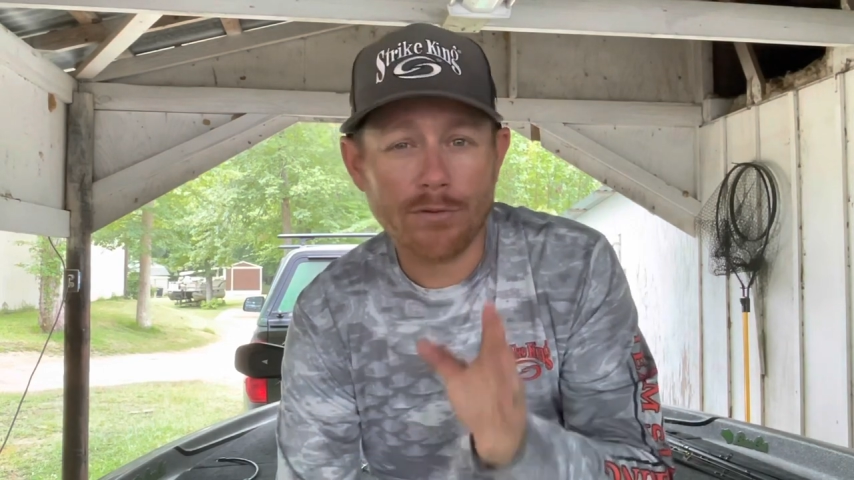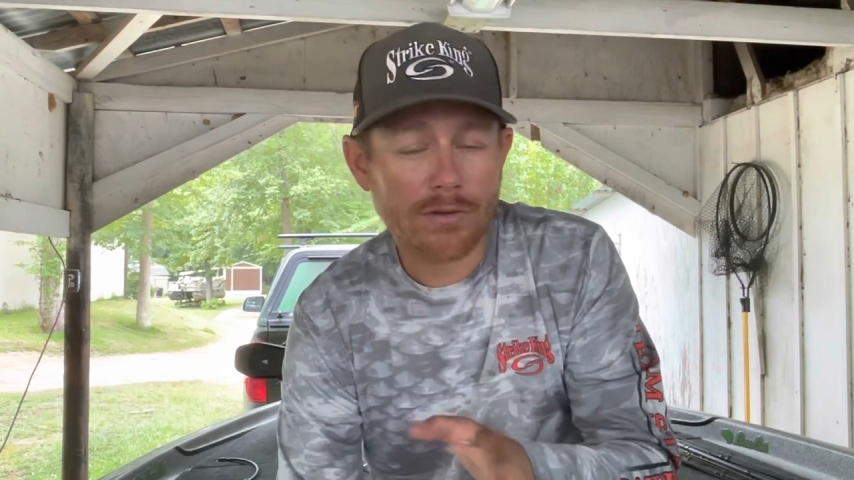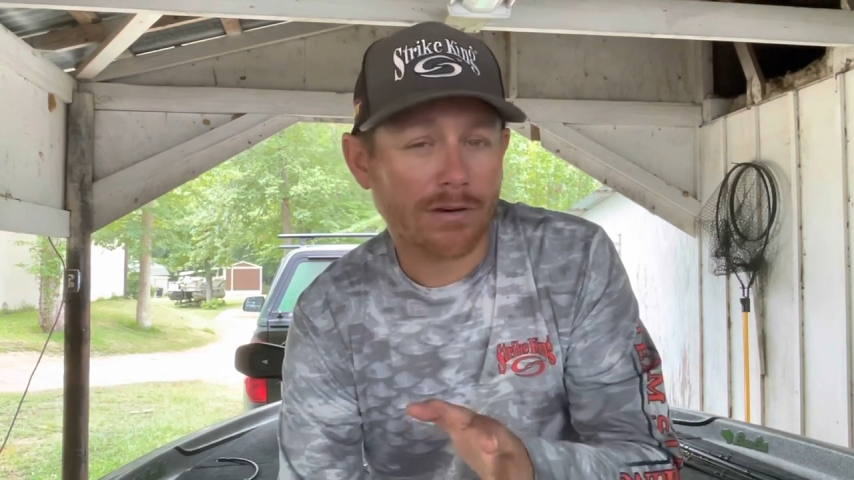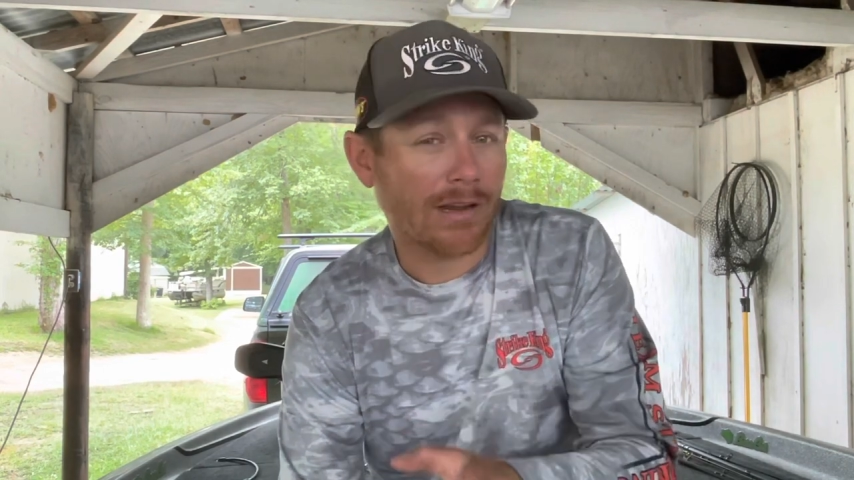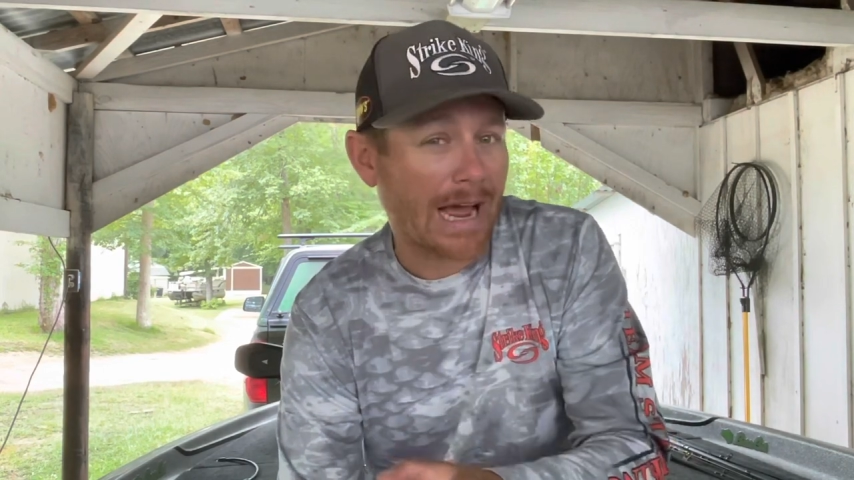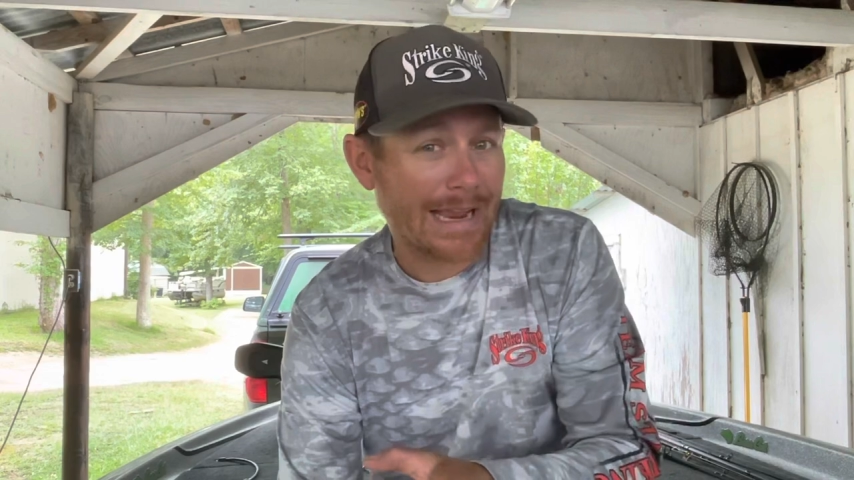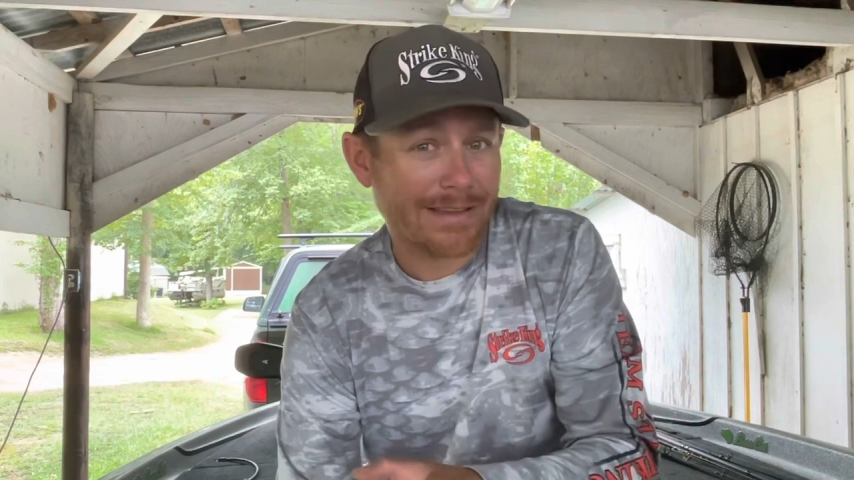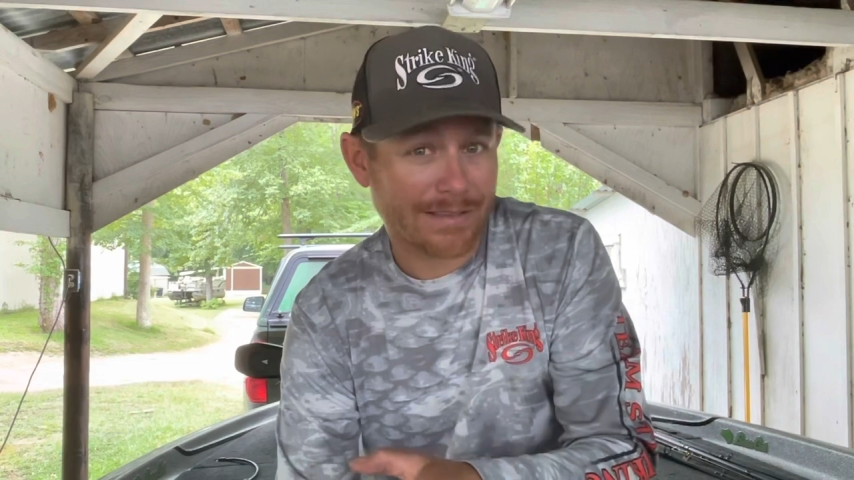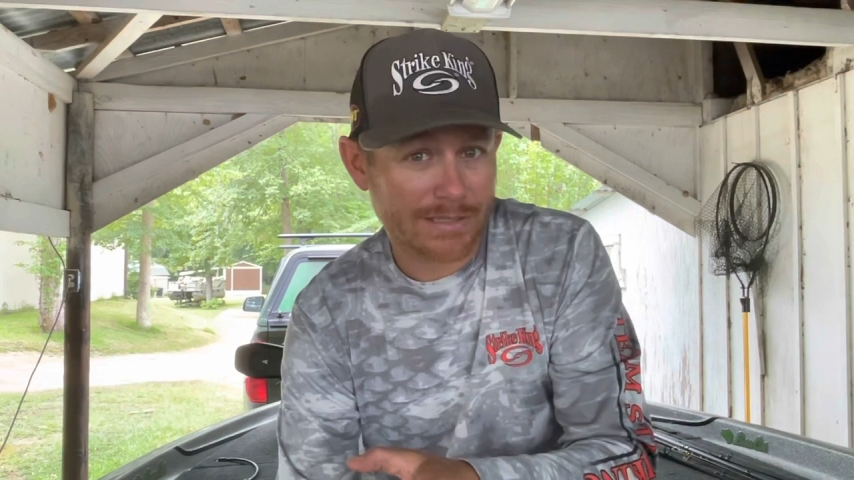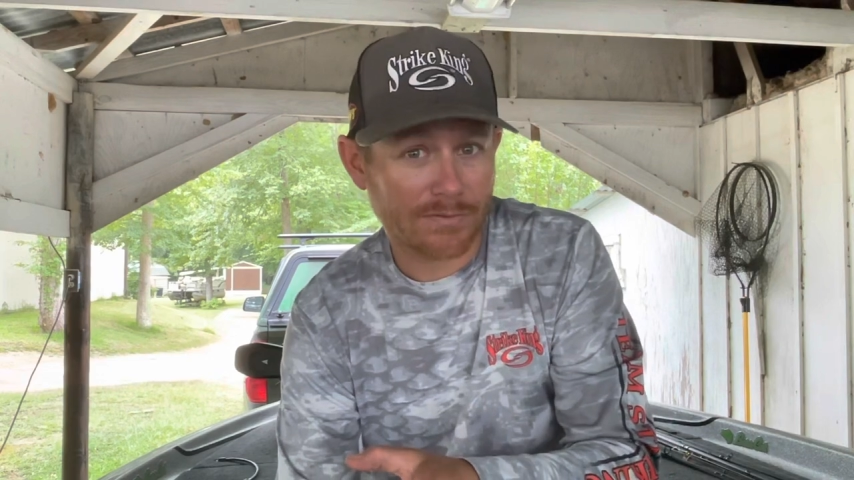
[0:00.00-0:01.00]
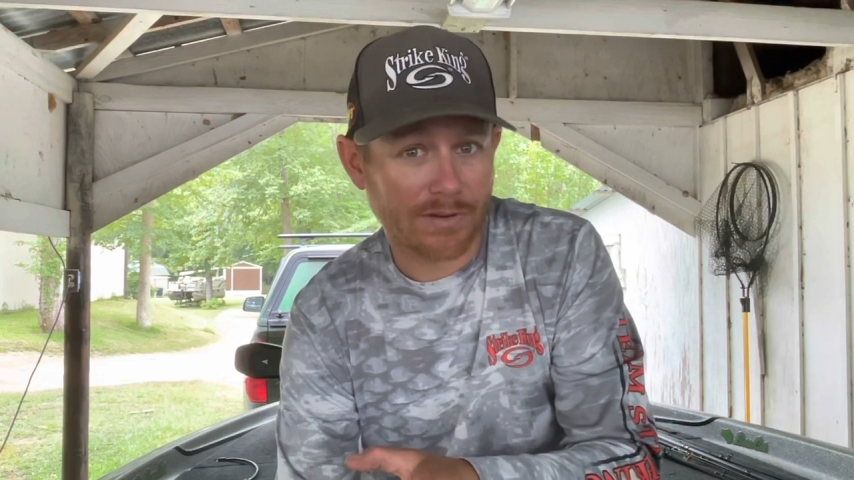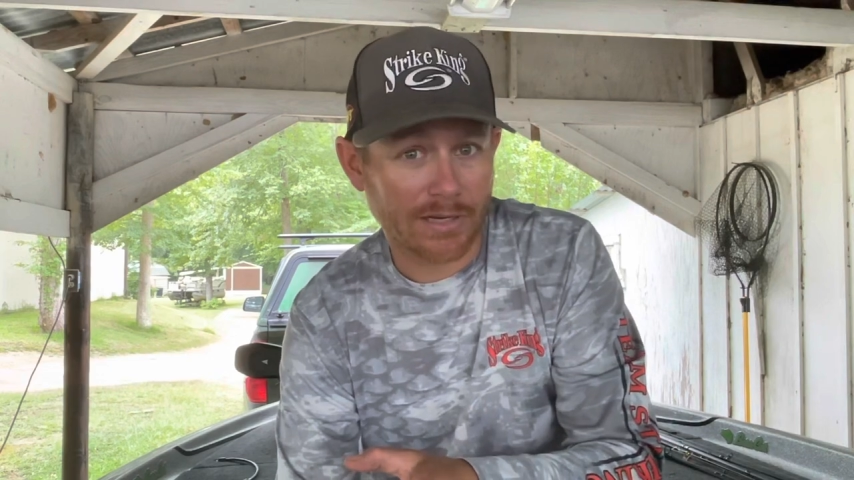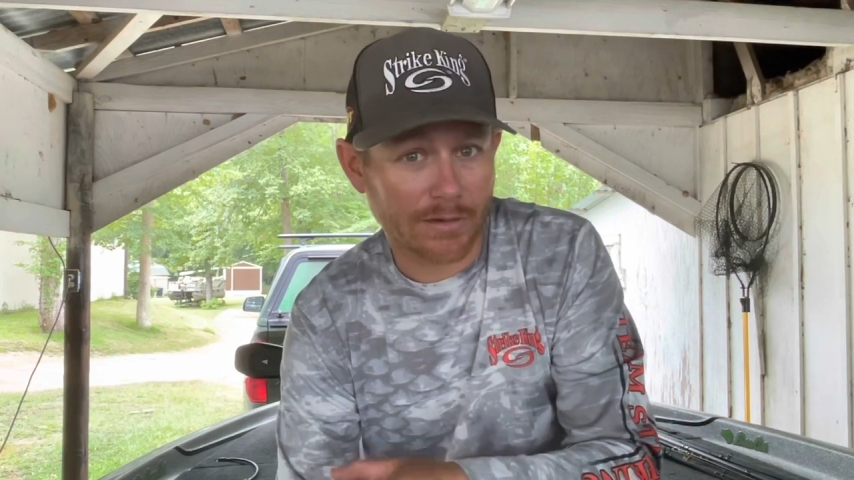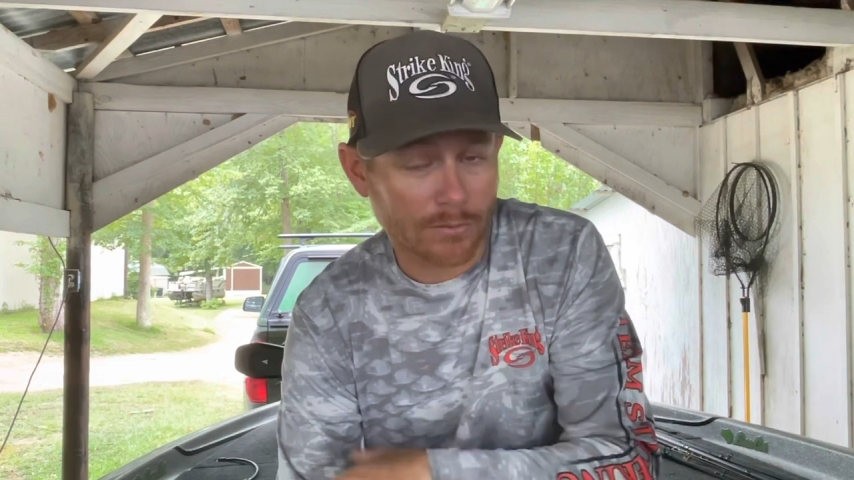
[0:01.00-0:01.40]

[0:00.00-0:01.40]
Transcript: can like this video,